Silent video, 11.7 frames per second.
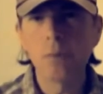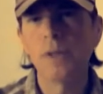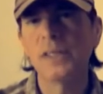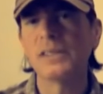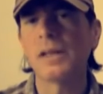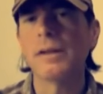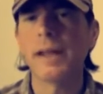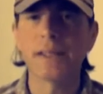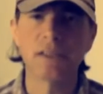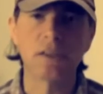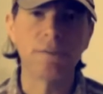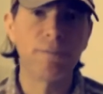was
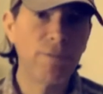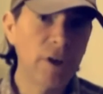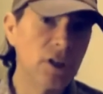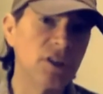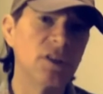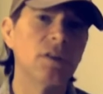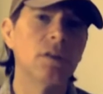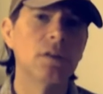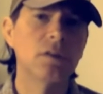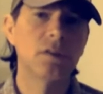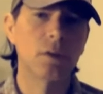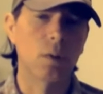NASA's first
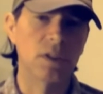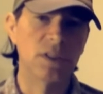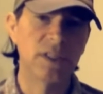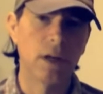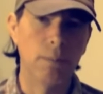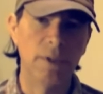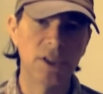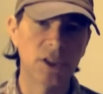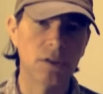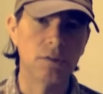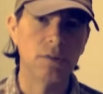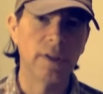solar sail
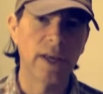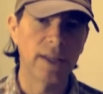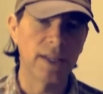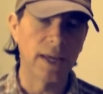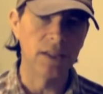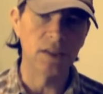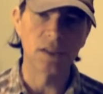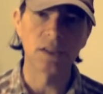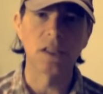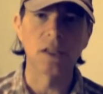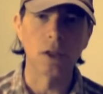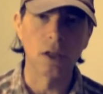mission that the
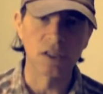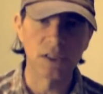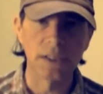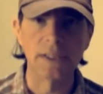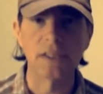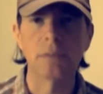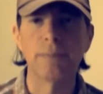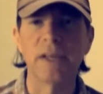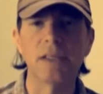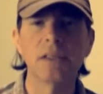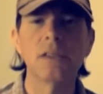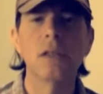agency launched into
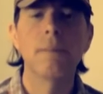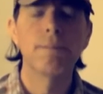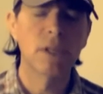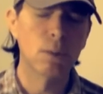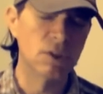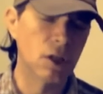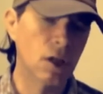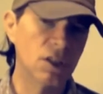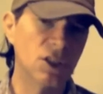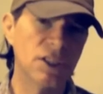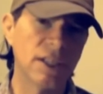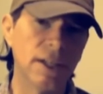space. It was
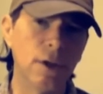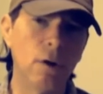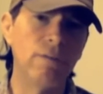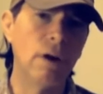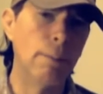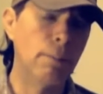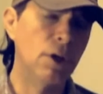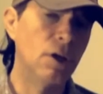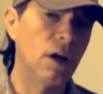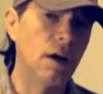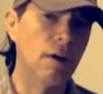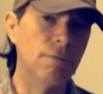launched in November
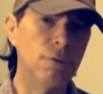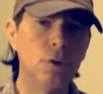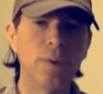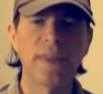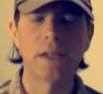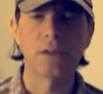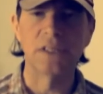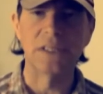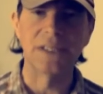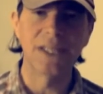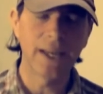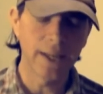of
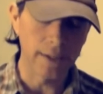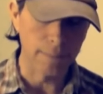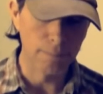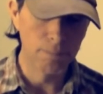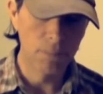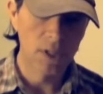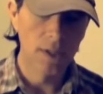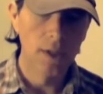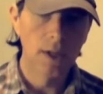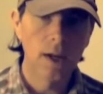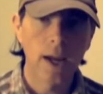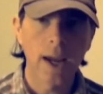2010,
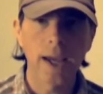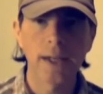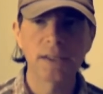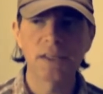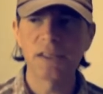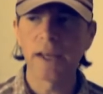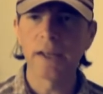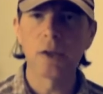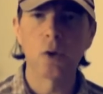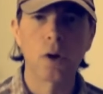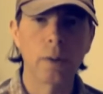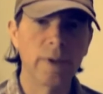and it stayed in
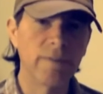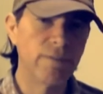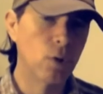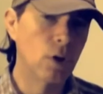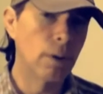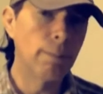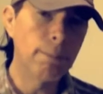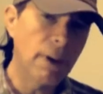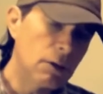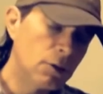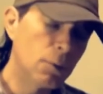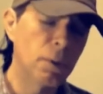orbit for
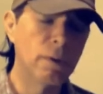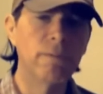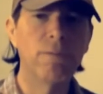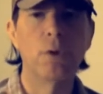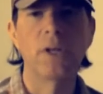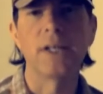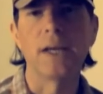about 240